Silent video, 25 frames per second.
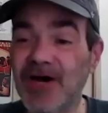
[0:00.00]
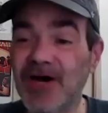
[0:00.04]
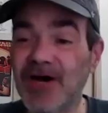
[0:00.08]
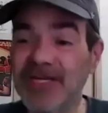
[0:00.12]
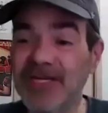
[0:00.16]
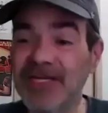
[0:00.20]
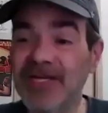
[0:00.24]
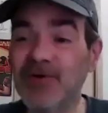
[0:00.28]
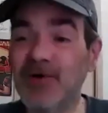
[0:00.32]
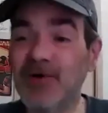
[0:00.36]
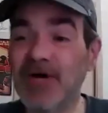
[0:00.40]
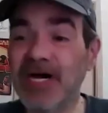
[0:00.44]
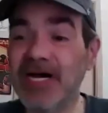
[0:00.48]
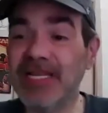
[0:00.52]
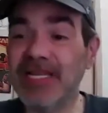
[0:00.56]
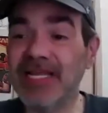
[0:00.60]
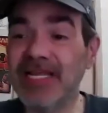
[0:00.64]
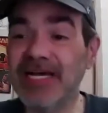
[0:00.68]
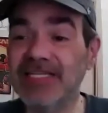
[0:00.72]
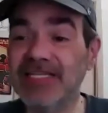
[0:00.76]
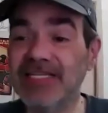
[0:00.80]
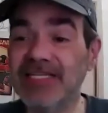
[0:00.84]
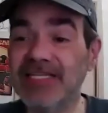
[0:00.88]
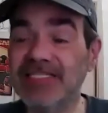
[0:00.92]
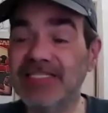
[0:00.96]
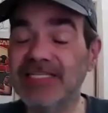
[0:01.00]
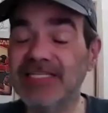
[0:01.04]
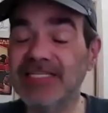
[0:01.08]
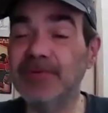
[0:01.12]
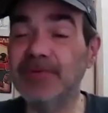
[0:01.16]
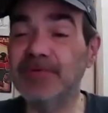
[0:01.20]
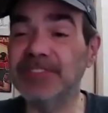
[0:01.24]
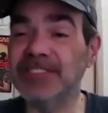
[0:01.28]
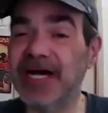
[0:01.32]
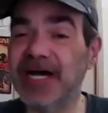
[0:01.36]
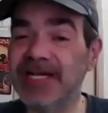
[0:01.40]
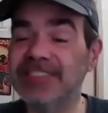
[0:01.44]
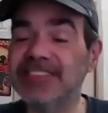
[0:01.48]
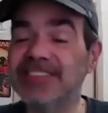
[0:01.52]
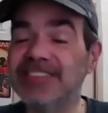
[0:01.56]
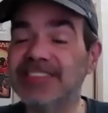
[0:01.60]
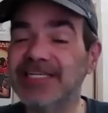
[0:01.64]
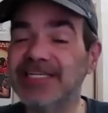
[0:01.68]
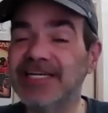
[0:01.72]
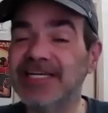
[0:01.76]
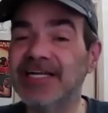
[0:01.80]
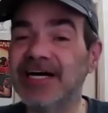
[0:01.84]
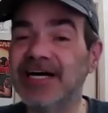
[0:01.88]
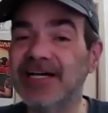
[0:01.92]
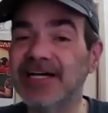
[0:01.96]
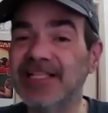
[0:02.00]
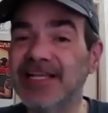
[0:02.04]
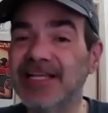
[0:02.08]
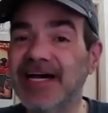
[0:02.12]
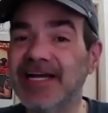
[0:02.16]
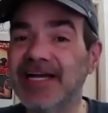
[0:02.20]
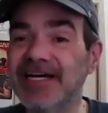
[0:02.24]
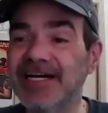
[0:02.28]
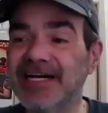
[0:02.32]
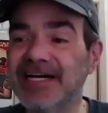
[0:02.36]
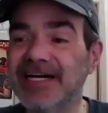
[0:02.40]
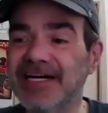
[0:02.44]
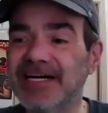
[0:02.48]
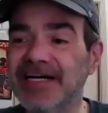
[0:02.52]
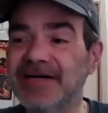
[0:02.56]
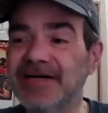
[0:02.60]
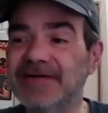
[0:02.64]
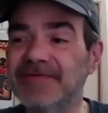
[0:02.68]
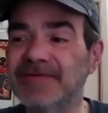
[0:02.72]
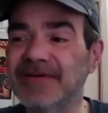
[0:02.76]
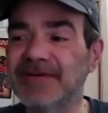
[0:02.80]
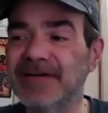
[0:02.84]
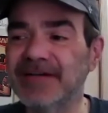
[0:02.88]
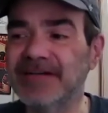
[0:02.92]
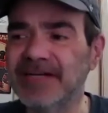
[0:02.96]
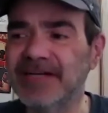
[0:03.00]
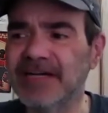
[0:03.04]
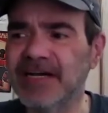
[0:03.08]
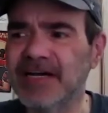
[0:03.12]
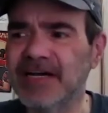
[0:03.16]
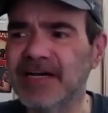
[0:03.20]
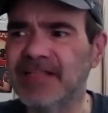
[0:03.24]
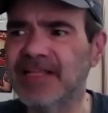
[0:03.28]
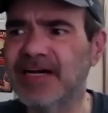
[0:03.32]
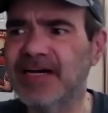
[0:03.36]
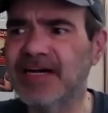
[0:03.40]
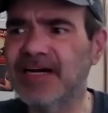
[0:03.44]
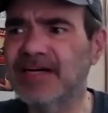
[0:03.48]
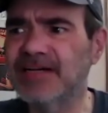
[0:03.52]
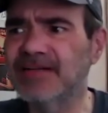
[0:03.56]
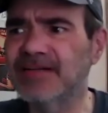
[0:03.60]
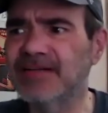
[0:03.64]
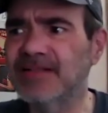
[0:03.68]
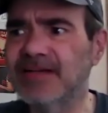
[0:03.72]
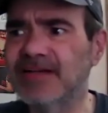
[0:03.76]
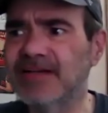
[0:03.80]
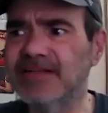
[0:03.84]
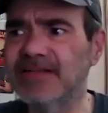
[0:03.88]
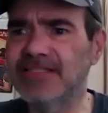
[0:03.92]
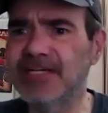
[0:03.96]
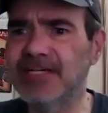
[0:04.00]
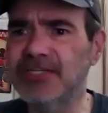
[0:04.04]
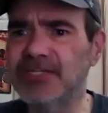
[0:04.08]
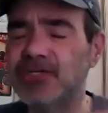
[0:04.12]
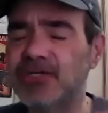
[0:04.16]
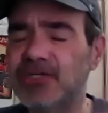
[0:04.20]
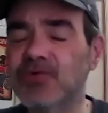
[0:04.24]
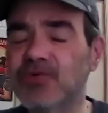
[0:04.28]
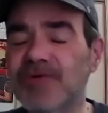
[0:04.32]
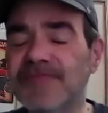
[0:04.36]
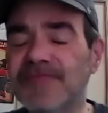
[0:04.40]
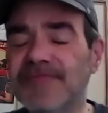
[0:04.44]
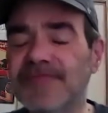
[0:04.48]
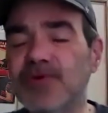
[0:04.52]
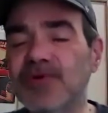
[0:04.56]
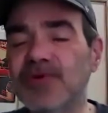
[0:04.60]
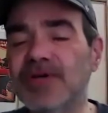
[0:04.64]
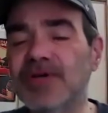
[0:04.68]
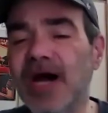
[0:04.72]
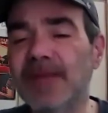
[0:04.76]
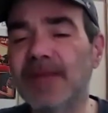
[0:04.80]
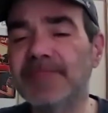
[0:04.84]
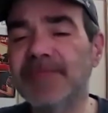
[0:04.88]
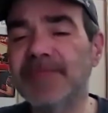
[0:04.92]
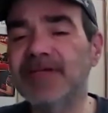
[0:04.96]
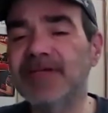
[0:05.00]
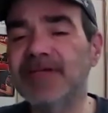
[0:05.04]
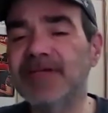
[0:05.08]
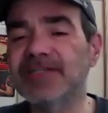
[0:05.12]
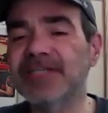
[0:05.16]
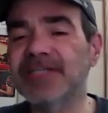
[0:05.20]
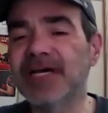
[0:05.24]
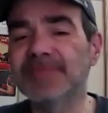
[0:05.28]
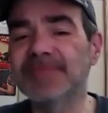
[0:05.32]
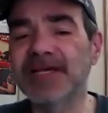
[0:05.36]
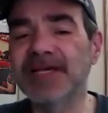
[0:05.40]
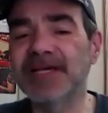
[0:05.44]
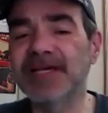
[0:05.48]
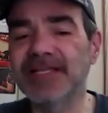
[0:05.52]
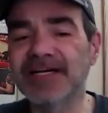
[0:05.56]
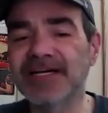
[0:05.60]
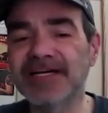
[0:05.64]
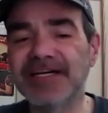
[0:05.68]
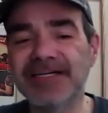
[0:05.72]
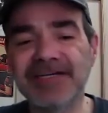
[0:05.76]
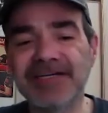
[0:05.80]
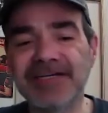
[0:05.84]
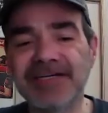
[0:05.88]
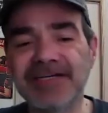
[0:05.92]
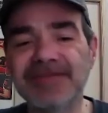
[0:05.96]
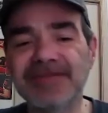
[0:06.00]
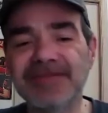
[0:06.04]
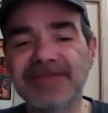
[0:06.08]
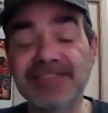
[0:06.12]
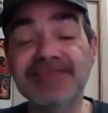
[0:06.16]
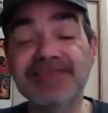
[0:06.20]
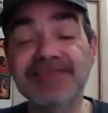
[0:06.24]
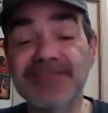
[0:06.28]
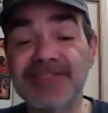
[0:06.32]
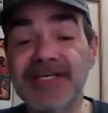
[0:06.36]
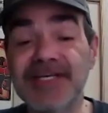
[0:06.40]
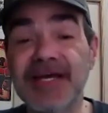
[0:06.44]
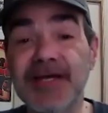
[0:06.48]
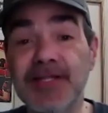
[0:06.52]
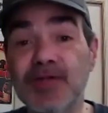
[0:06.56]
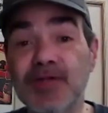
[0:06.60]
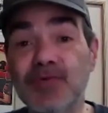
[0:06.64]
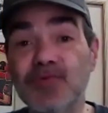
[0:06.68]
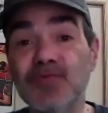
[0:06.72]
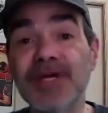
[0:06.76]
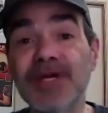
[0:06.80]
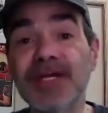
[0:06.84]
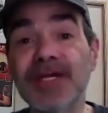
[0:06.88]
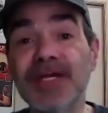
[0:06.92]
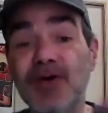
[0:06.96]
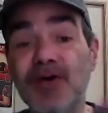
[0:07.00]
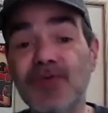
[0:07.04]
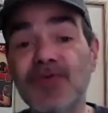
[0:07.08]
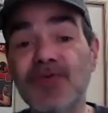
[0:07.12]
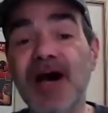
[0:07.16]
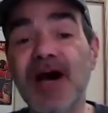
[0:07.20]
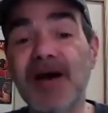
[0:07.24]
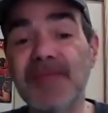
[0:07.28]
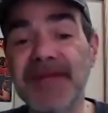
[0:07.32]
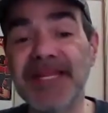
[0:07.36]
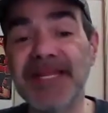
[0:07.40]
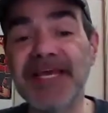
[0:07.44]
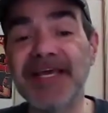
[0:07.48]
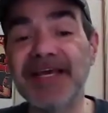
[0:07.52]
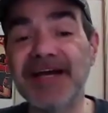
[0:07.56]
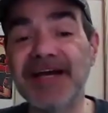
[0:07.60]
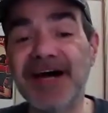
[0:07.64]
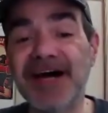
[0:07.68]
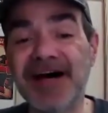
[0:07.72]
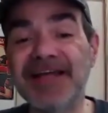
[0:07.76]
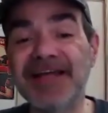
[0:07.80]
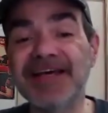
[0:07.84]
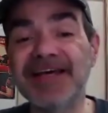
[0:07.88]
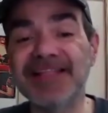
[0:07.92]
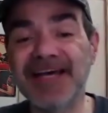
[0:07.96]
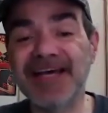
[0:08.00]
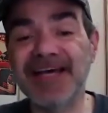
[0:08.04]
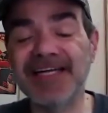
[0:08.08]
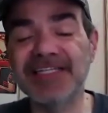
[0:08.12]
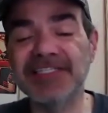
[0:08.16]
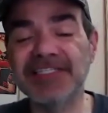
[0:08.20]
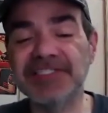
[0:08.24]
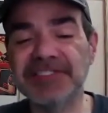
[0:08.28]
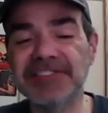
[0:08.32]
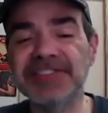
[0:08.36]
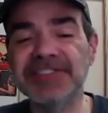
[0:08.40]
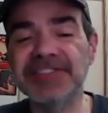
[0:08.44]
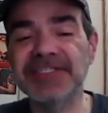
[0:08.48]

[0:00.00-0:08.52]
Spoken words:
know what? It was nice seeing on that the digital review copy you sent me, the saying the Ringo nominee on it. That's